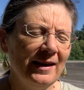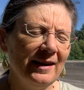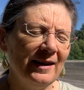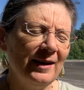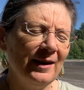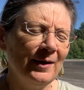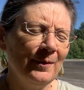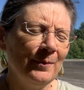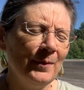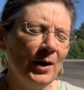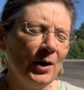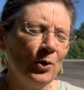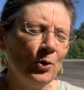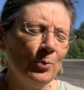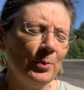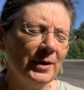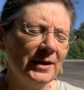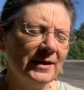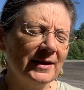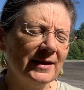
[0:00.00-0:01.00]
um,
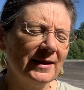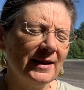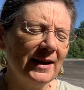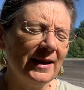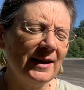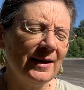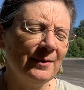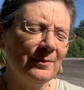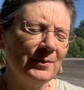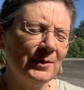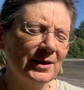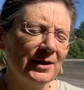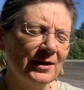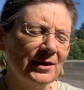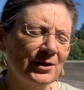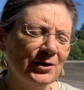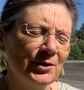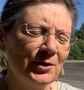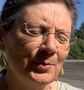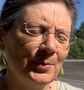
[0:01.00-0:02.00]
open to them, to
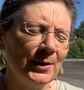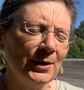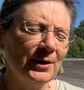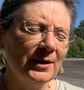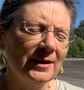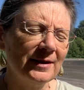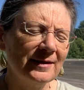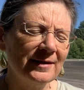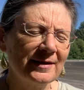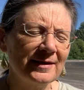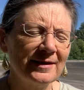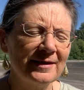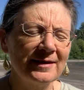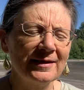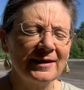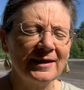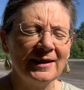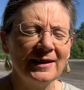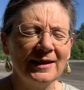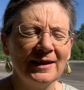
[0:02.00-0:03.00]
their spirits.
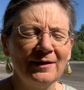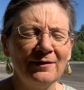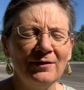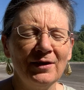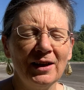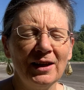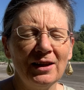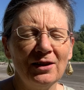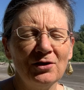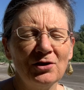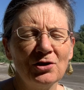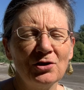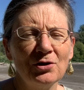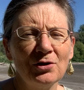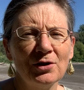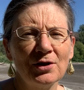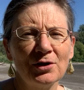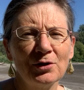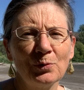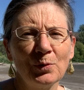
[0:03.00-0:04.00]
And I invite you to do
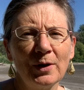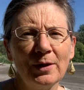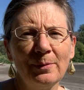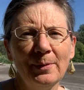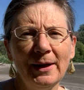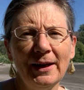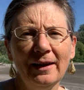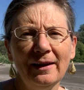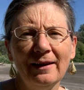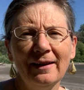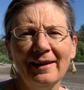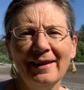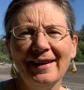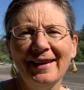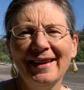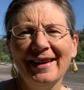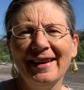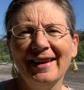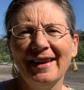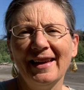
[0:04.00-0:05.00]
this with me
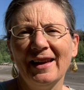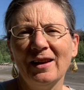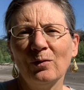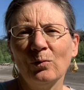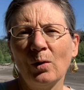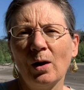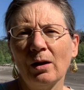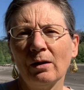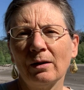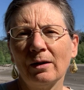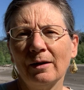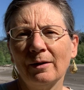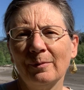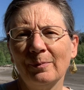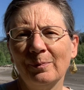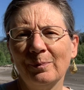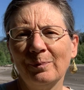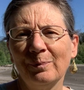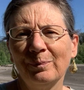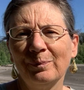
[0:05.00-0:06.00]
and
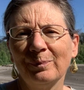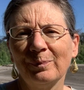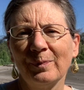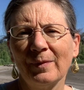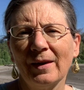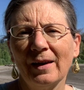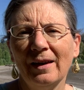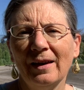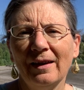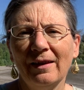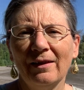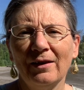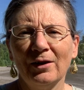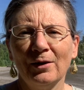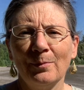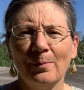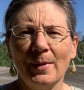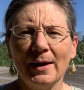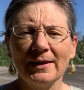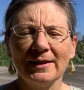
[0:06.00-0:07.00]
welcome their
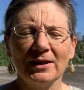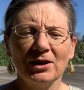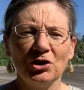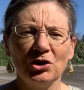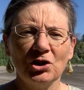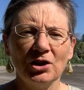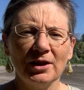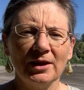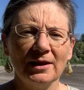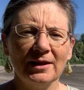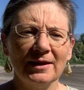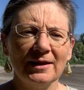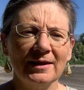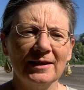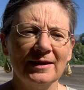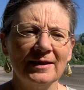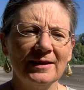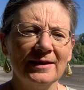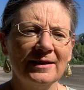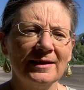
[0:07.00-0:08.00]

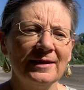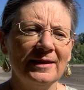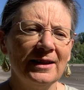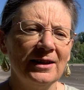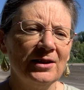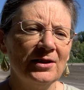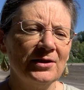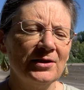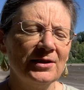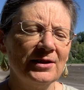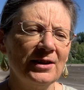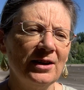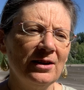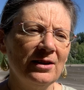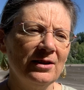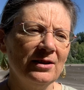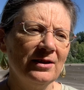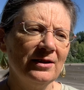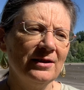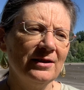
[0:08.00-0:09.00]
messages, their
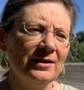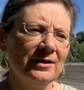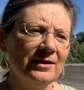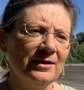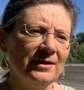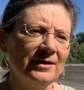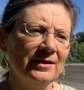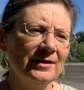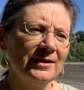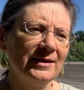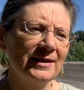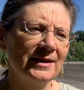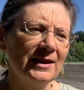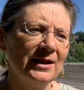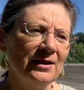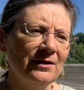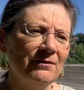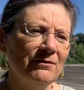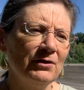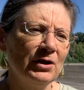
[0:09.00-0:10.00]
songs,
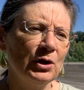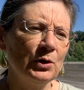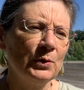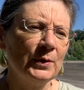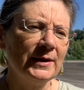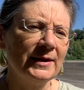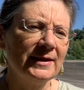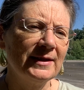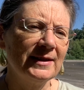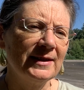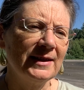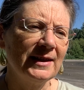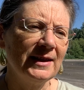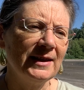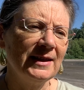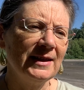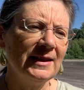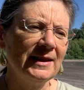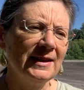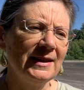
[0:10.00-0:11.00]
their
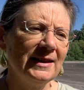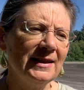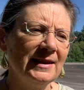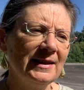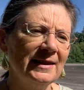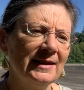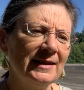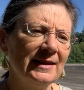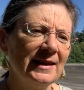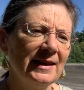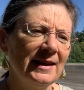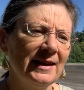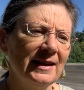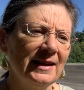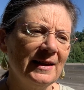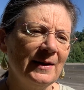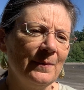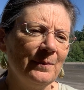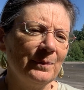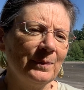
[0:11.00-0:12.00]
frequencies,
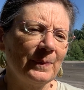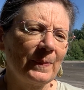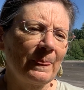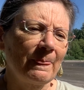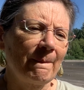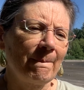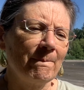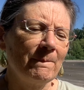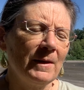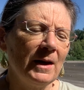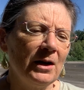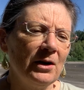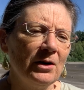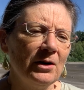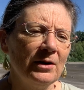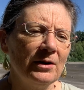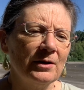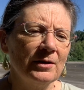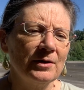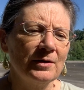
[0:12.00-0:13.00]

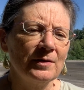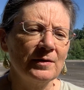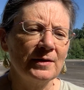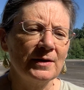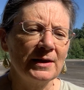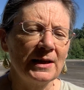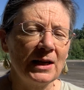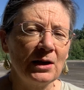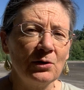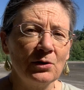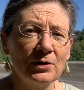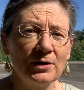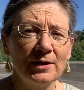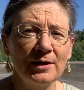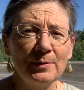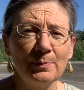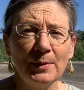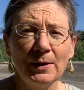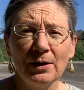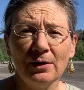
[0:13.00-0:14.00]
their sacred
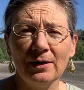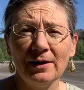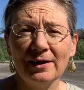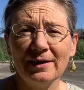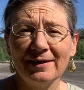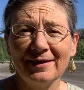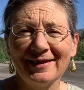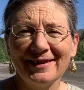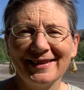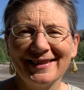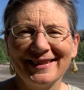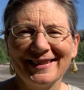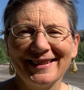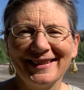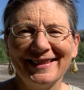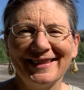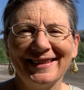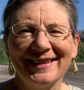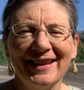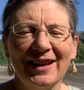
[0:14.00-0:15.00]
spirits
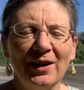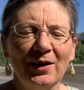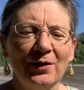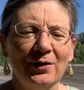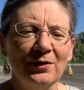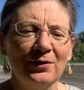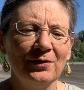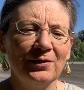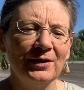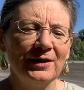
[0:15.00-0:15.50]
of